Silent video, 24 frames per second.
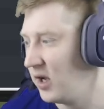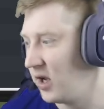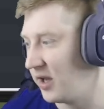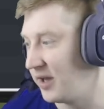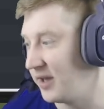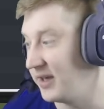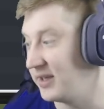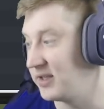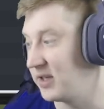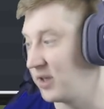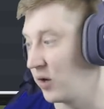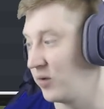Uh,
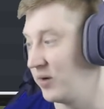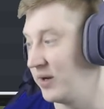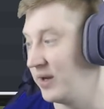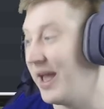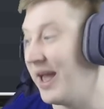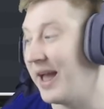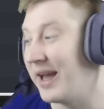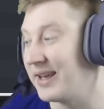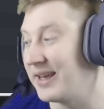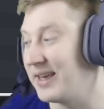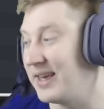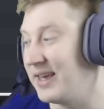he's currently
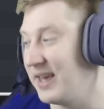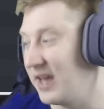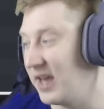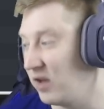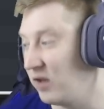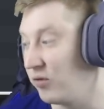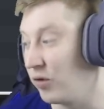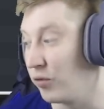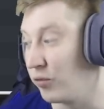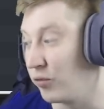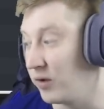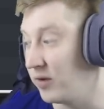at
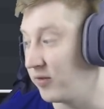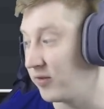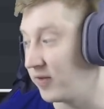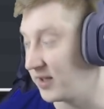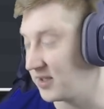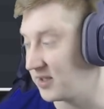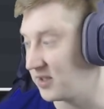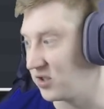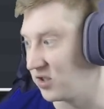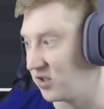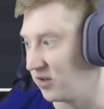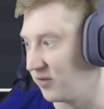Kievo
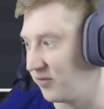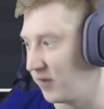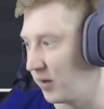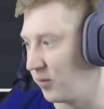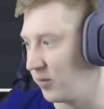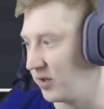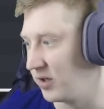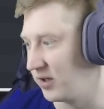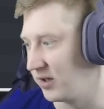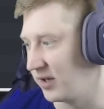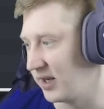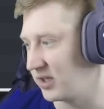Reflexes. Look
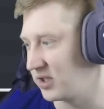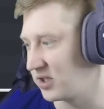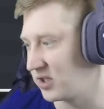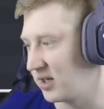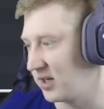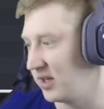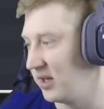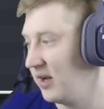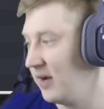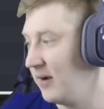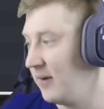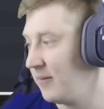very good,
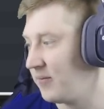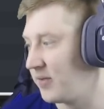actually.